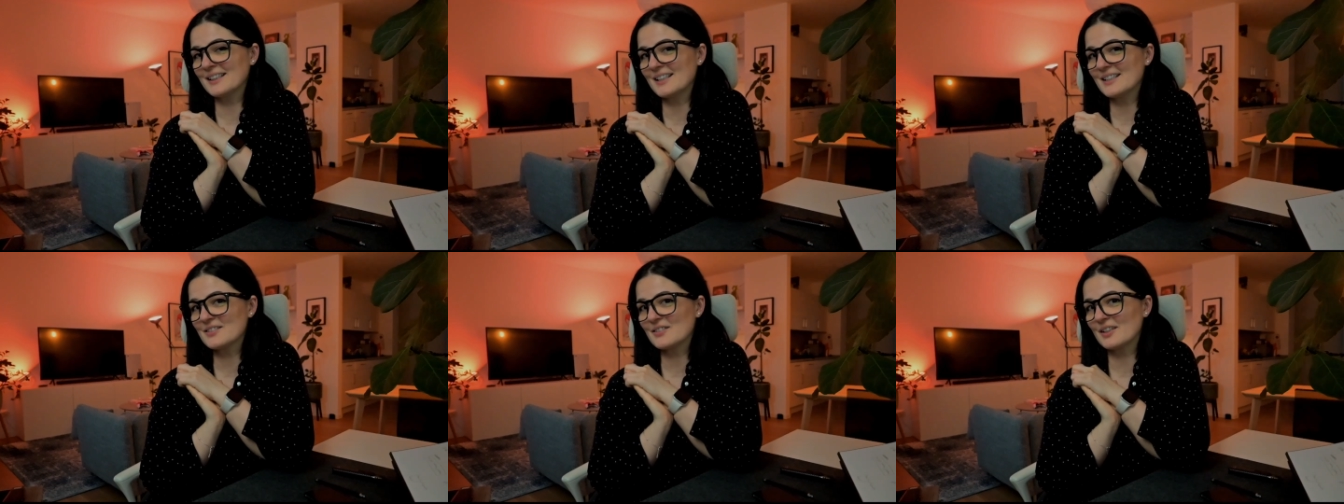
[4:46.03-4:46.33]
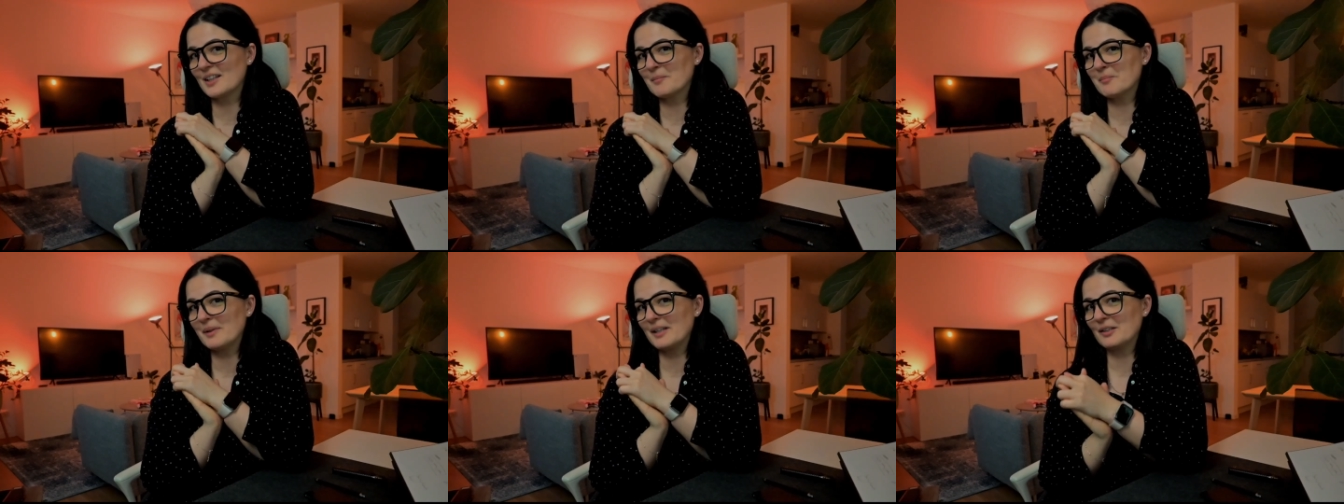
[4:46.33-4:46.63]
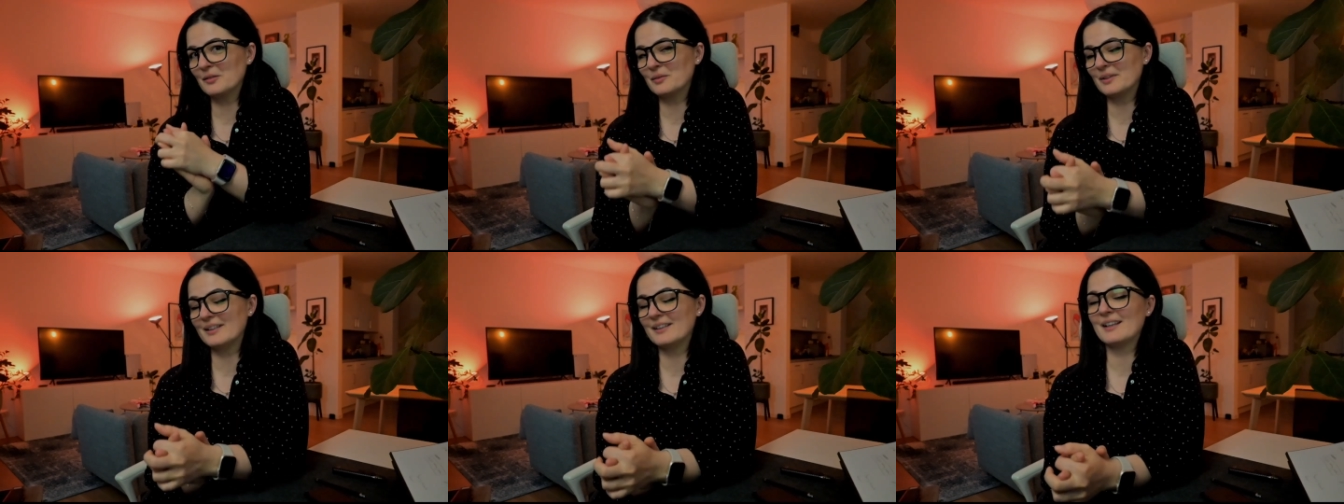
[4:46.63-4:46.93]
else you can
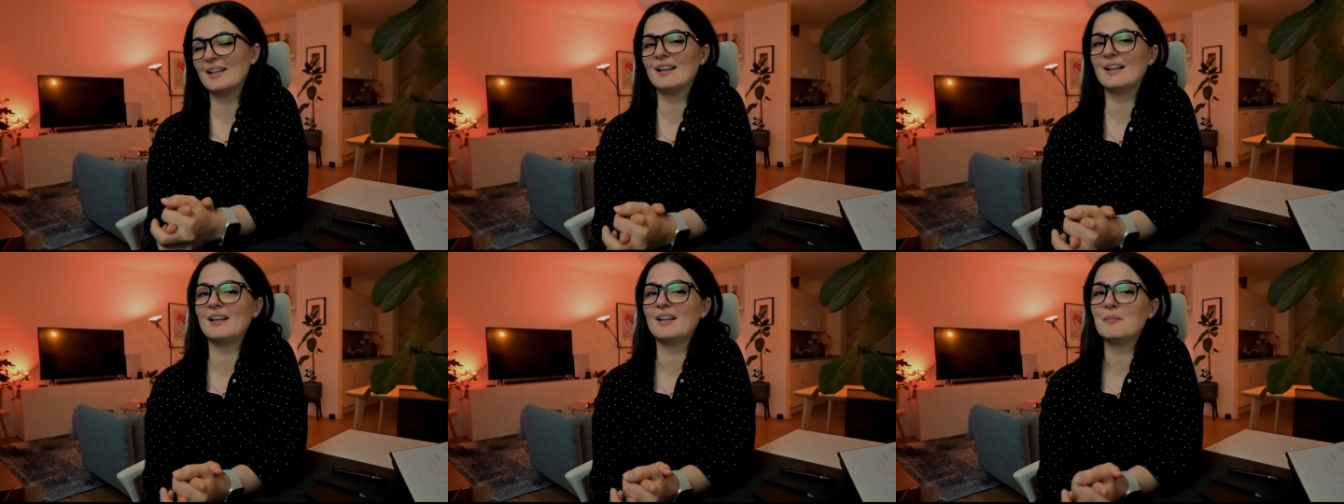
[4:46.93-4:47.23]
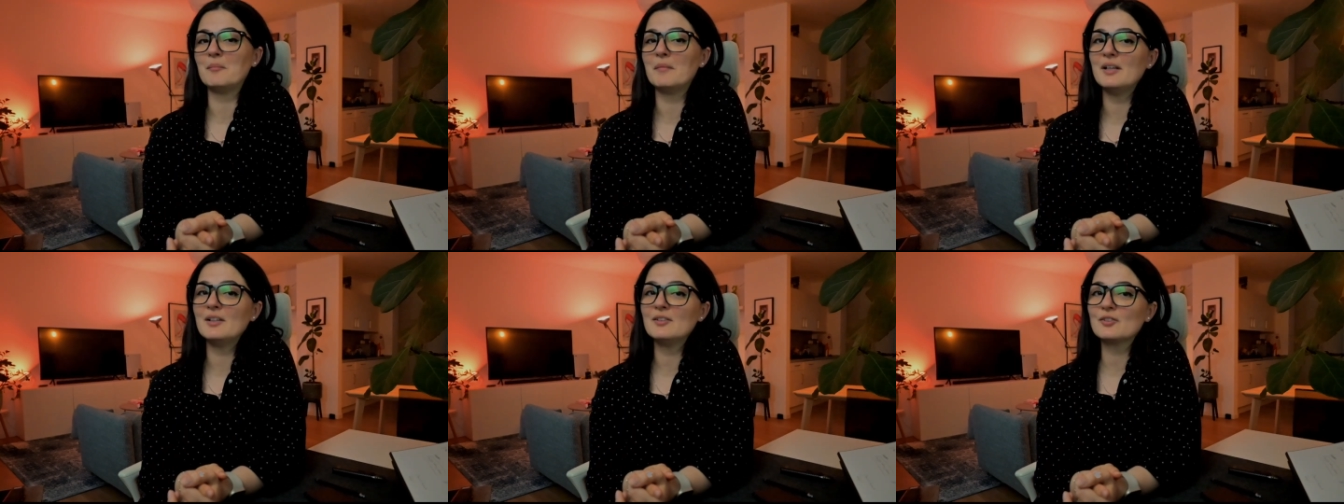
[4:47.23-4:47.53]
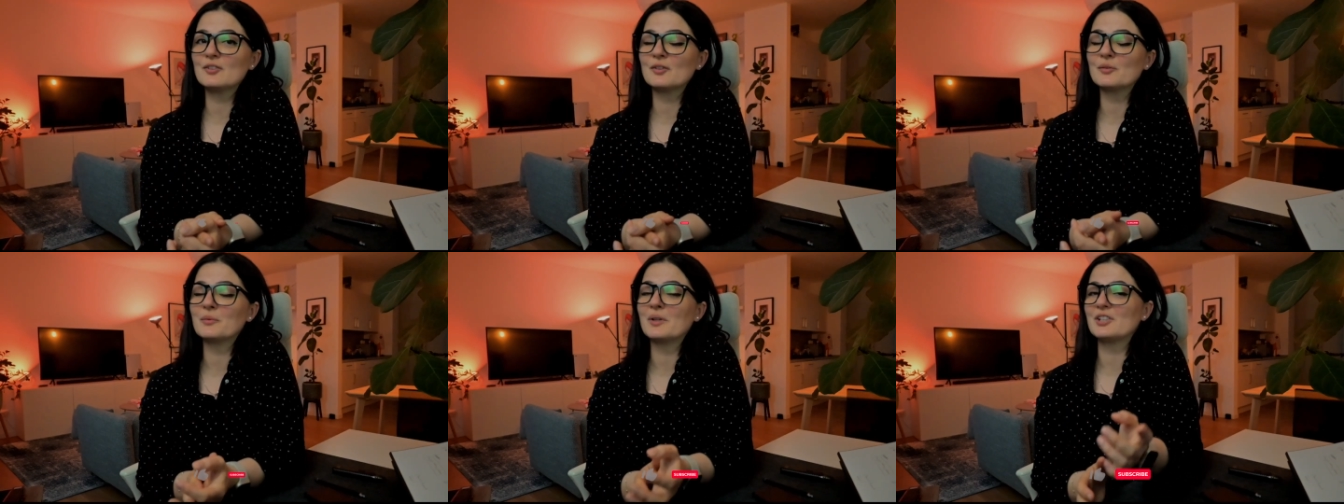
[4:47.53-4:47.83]
build with
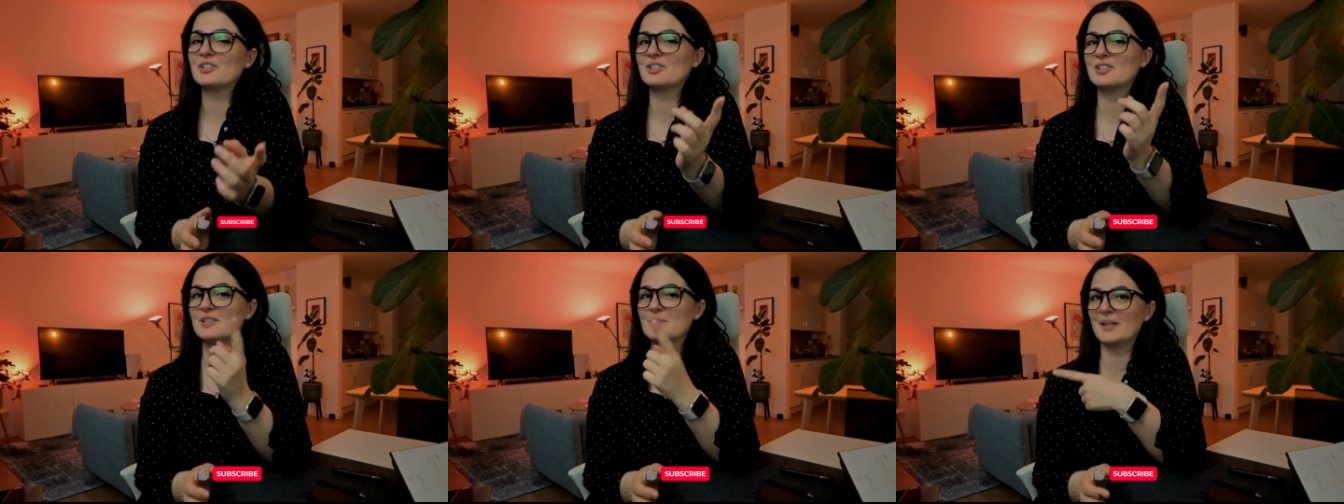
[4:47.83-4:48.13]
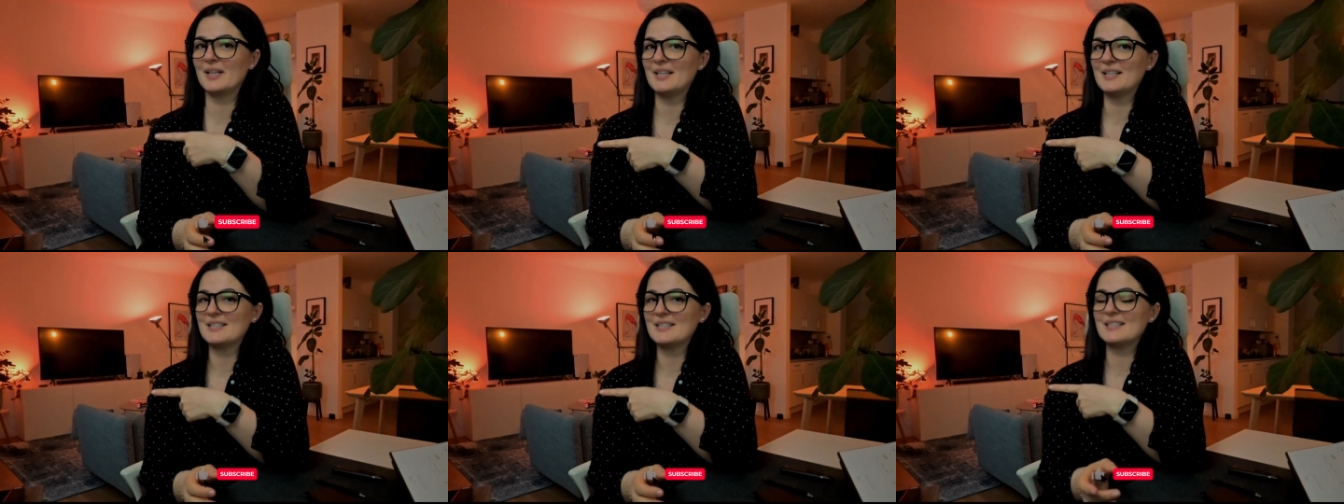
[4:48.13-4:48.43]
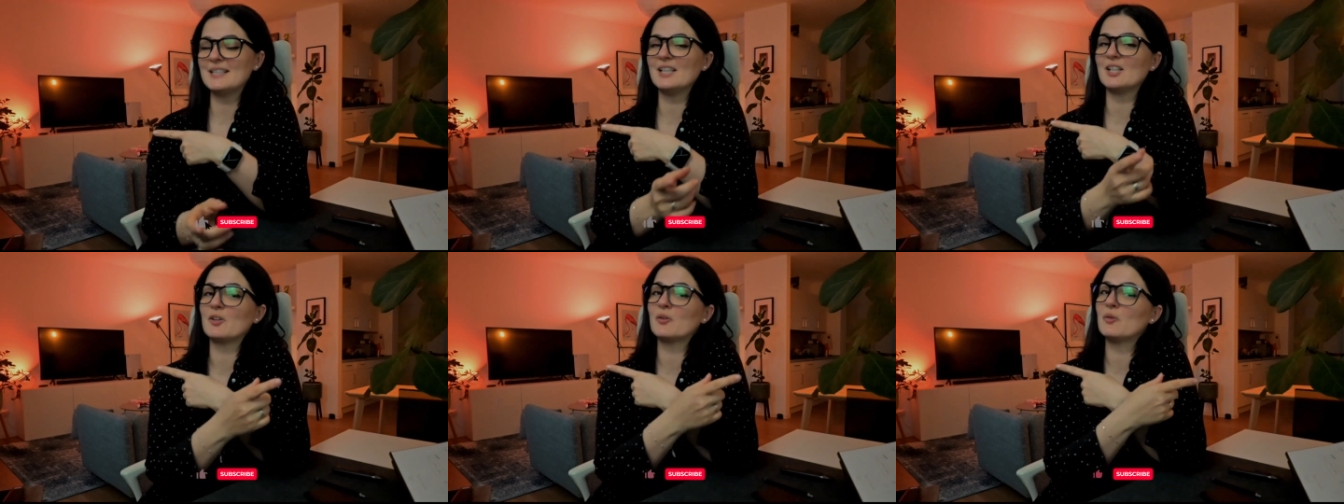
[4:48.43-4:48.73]
Elementor, watch this playlist
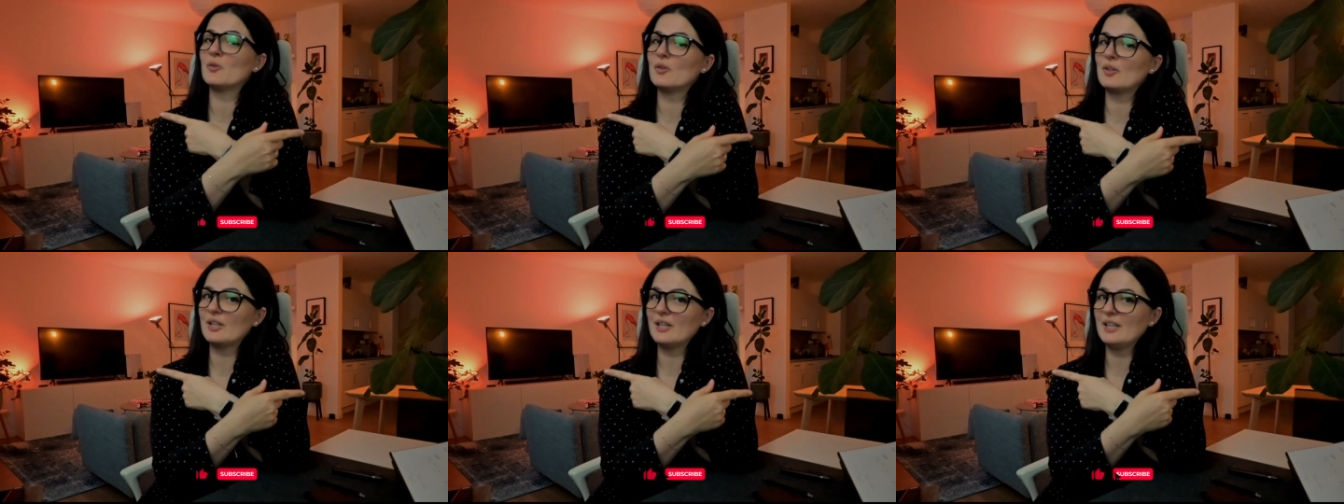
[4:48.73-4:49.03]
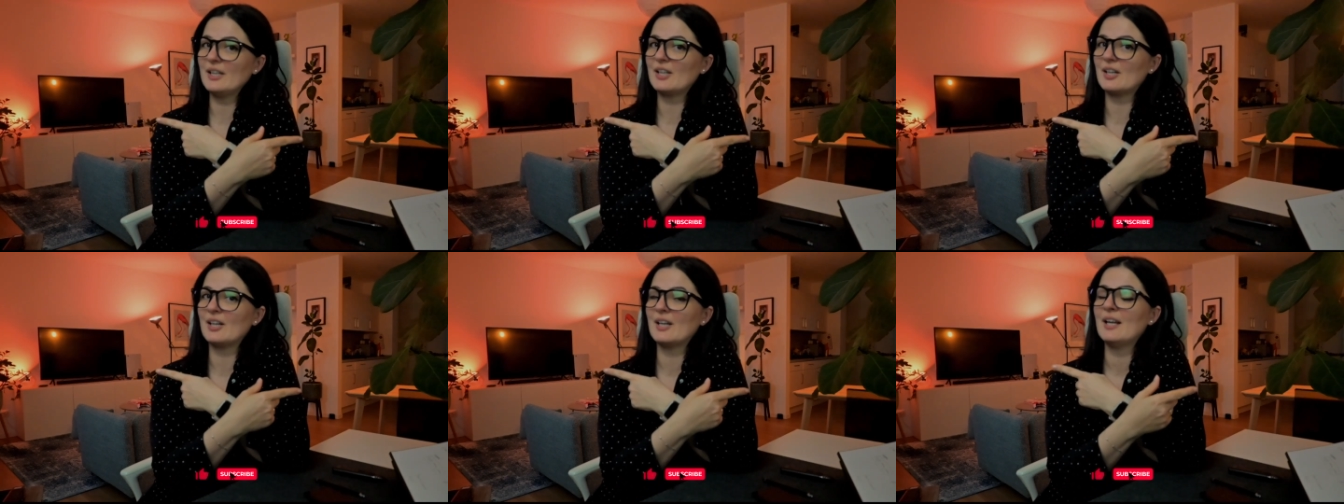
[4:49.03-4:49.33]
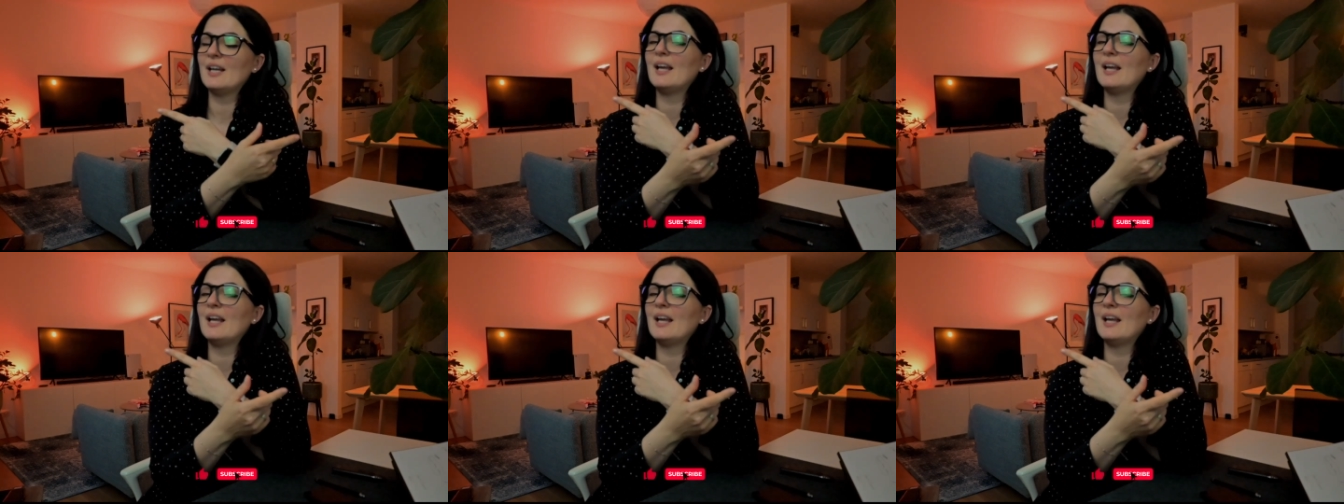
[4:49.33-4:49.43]
here or here.